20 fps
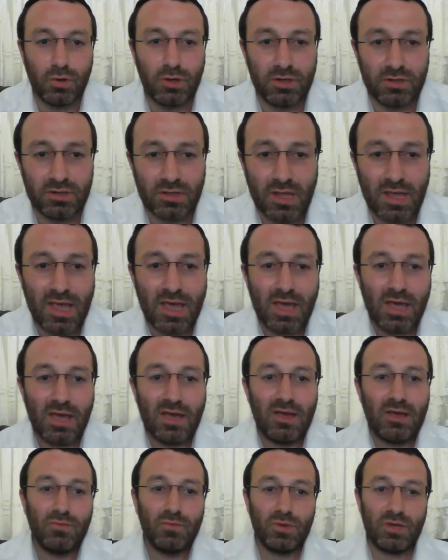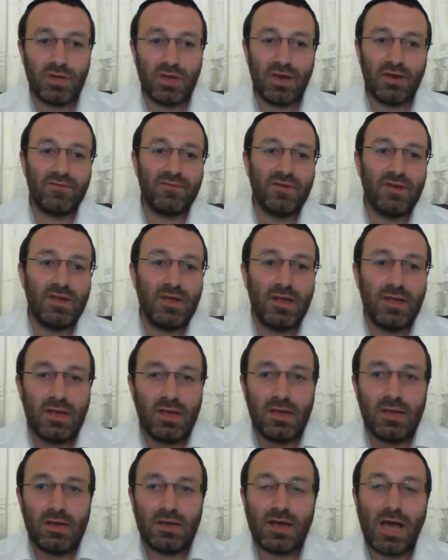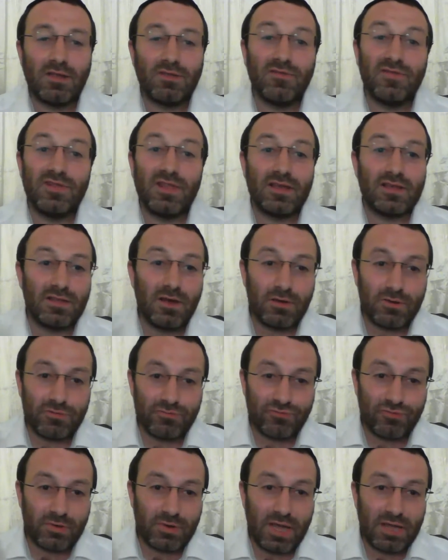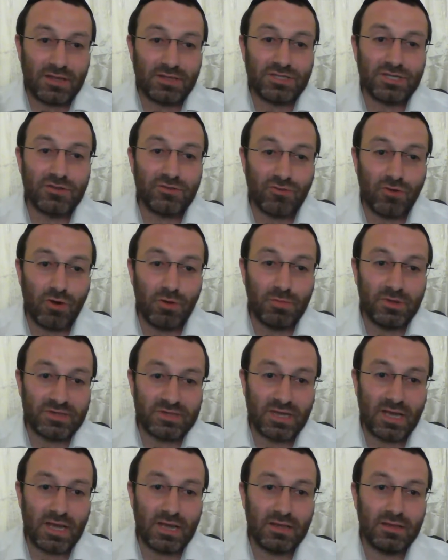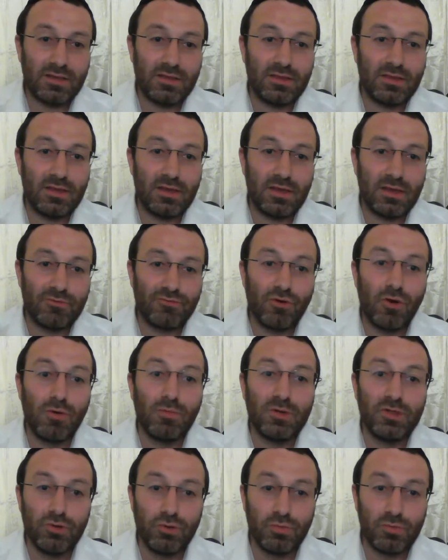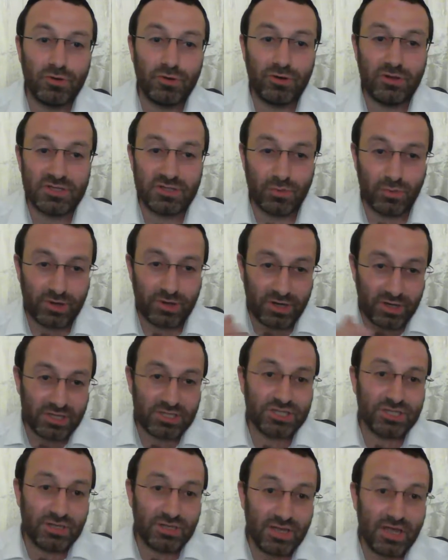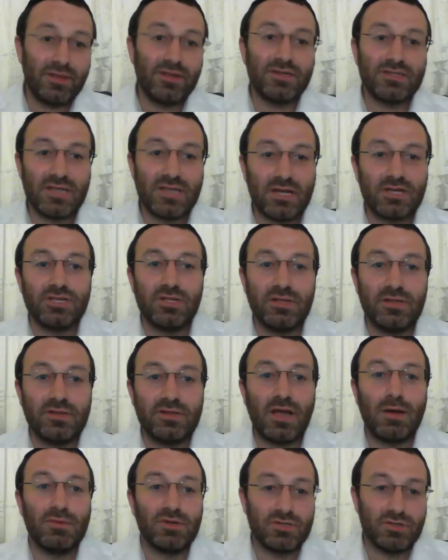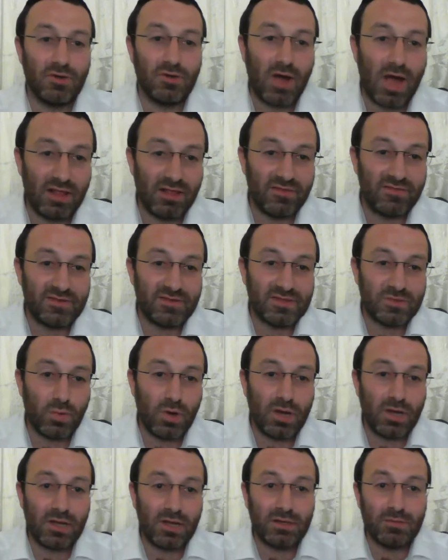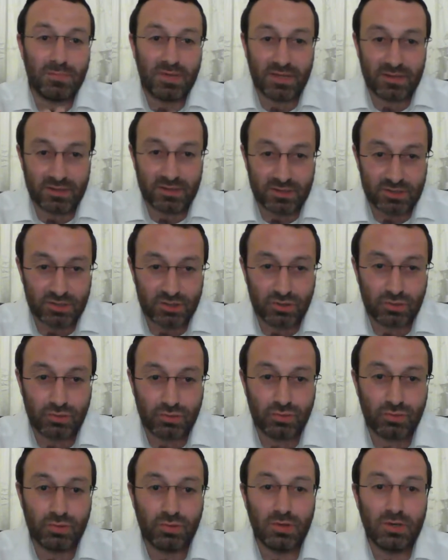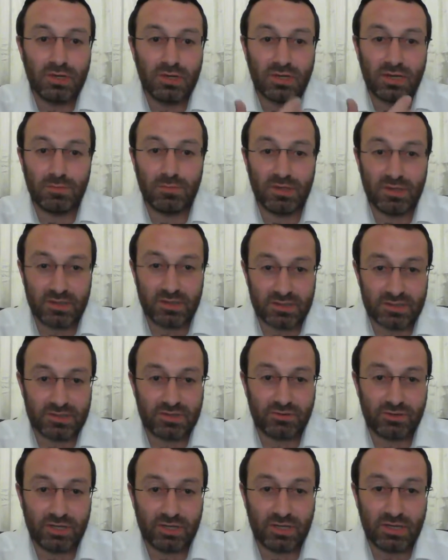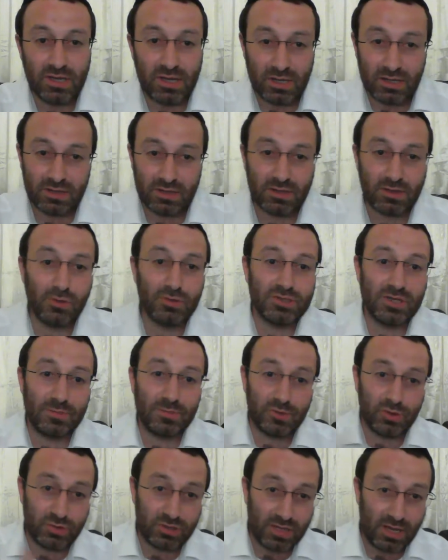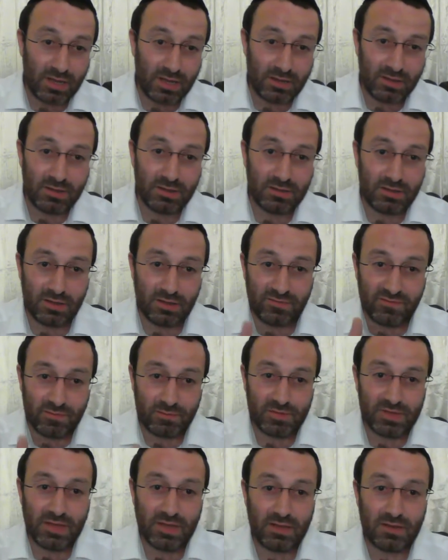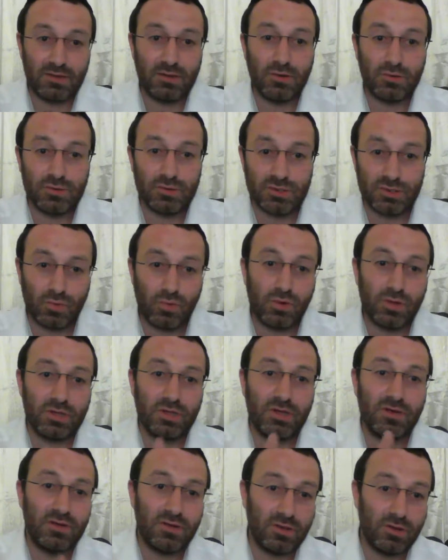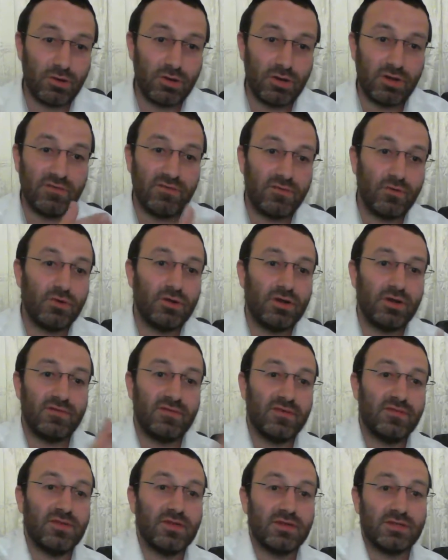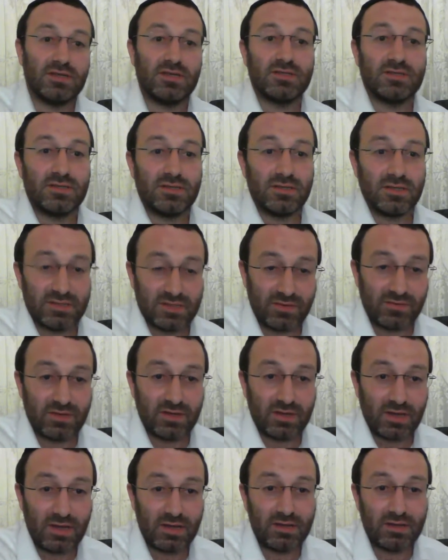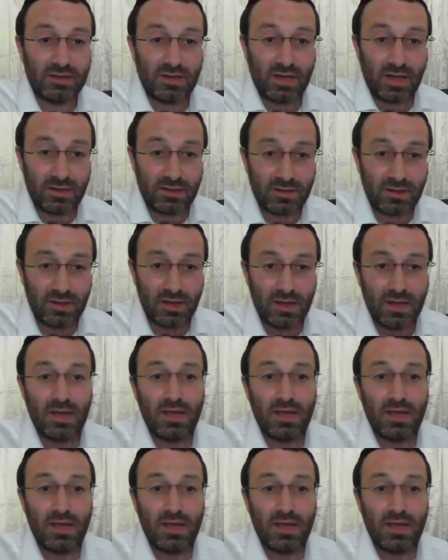world. We have kind of like the ancient Romans had the Roman numerals, where each letter is actually a number. So Aleph is 1, Bet is 2, Gimel is 3, and it goes up to 10. Then from 10 it goes 20, 30, 40, 50, 60, 70, 80, 90.